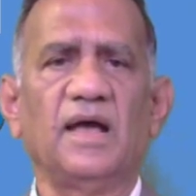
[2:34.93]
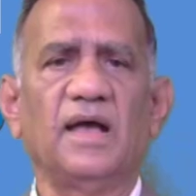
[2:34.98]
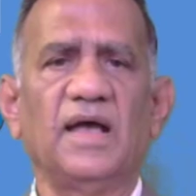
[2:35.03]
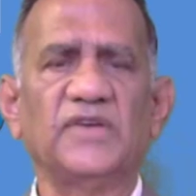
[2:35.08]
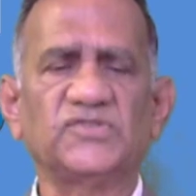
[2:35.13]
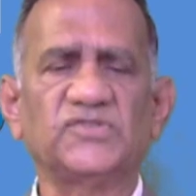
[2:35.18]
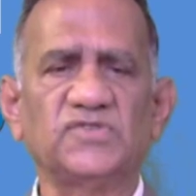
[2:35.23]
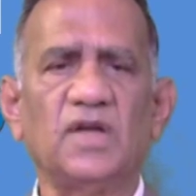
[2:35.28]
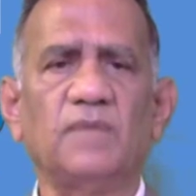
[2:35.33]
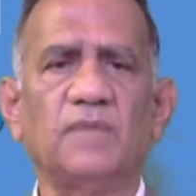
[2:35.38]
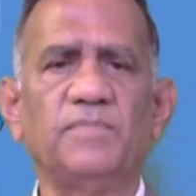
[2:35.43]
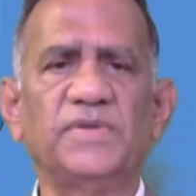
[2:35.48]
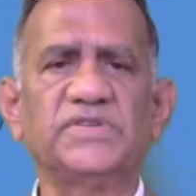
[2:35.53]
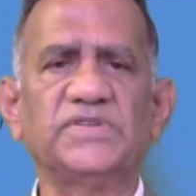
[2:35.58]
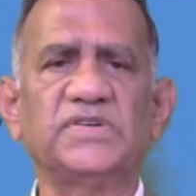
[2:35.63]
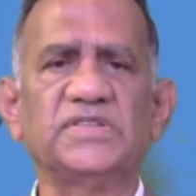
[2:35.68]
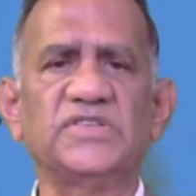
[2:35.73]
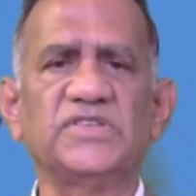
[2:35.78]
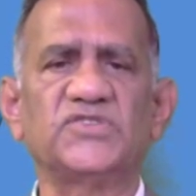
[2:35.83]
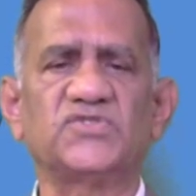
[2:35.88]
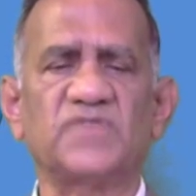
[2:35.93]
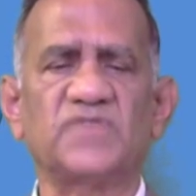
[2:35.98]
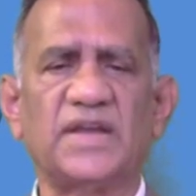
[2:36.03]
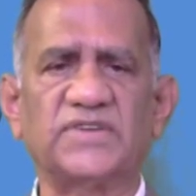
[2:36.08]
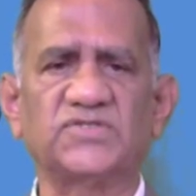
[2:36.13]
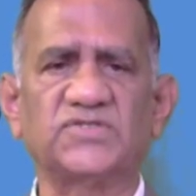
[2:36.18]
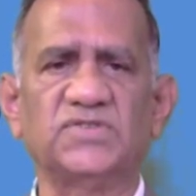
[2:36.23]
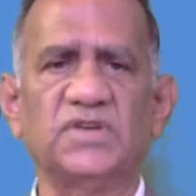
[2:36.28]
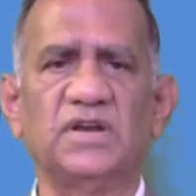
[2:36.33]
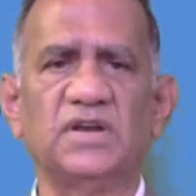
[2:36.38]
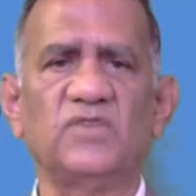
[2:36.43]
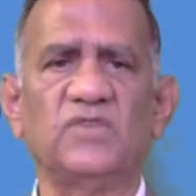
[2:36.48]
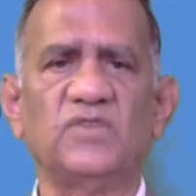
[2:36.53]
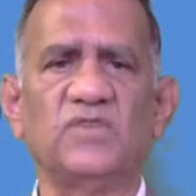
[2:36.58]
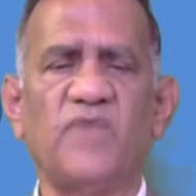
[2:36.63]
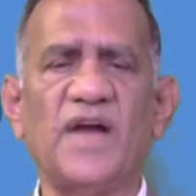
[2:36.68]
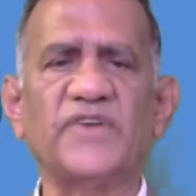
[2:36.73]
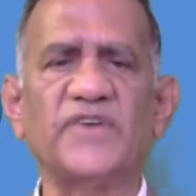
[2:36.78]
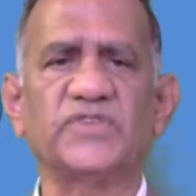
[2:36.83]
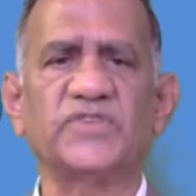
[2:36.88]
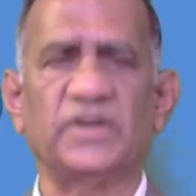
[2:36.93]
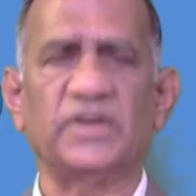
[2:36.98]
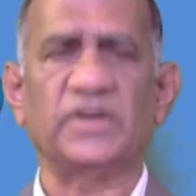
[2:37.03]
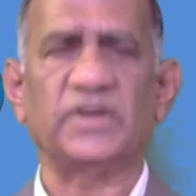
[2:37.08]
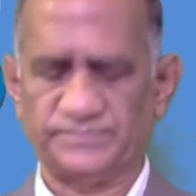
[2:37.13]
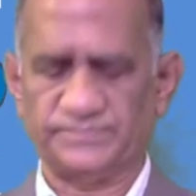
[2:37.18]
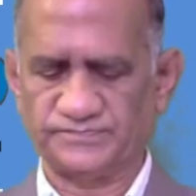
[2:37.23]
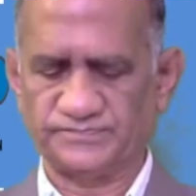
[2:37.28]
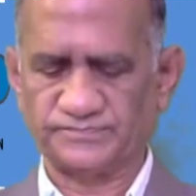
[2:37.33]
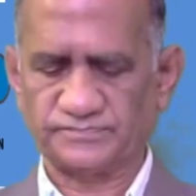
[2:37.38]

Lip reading: established the structure and function